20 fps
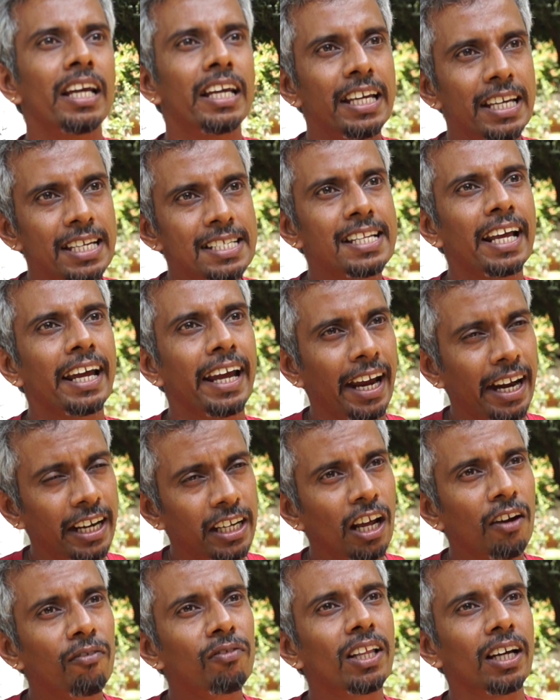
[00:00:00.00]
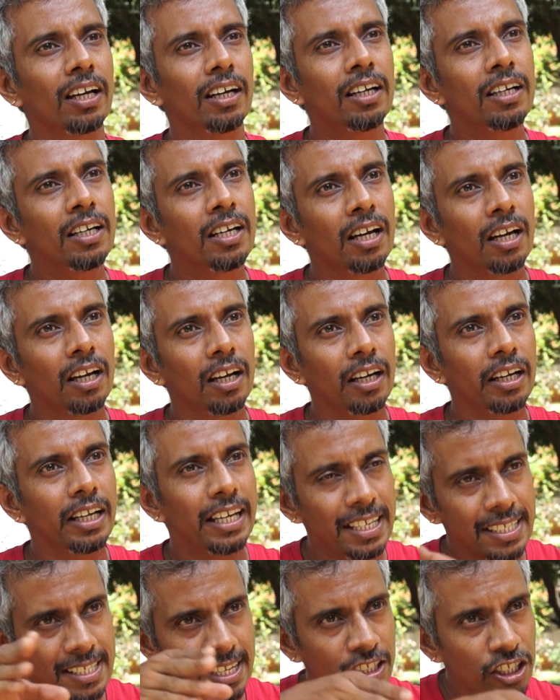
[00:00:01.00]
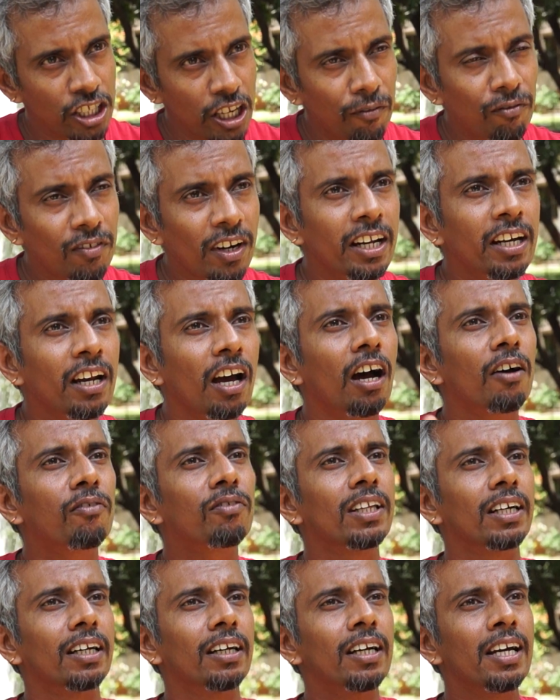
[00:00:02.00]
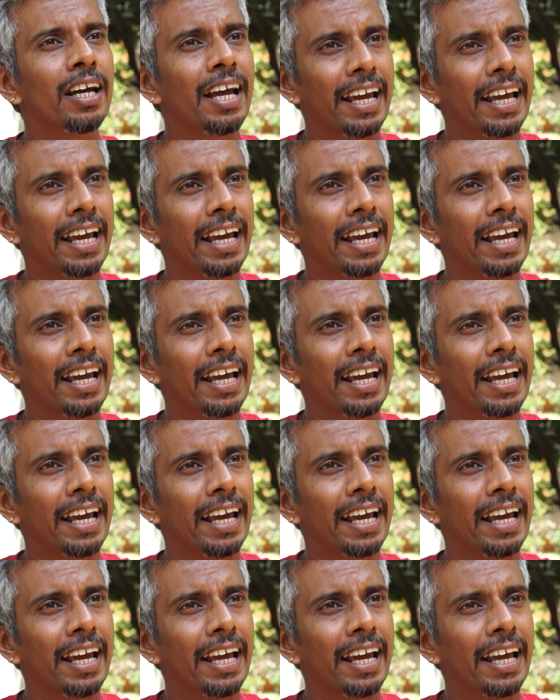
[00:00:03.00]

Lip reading: He is the head of he is the chieftain of the